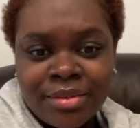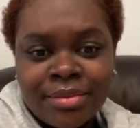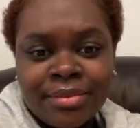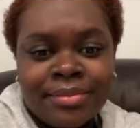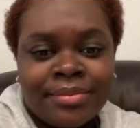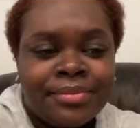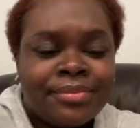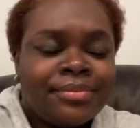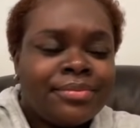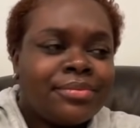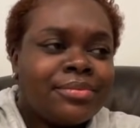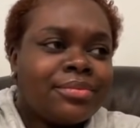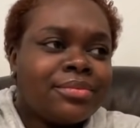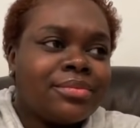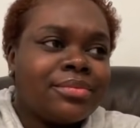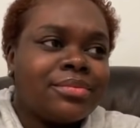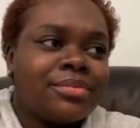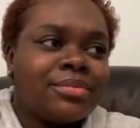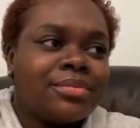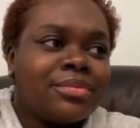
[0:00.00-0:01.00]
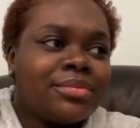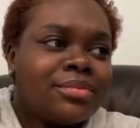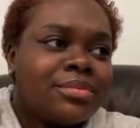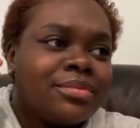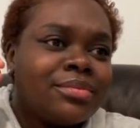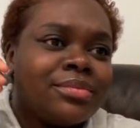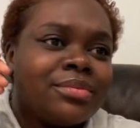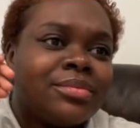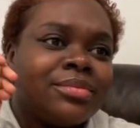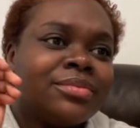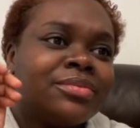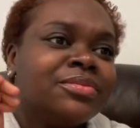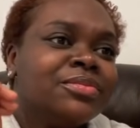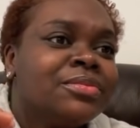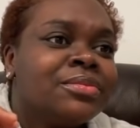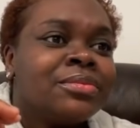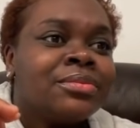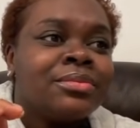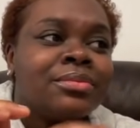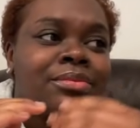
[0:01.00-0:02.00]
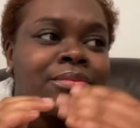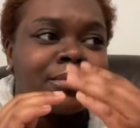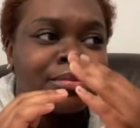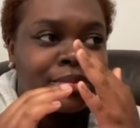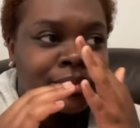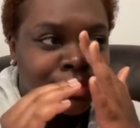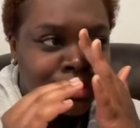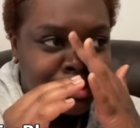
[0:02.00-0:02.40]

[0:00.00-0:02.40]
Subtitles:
[no speech]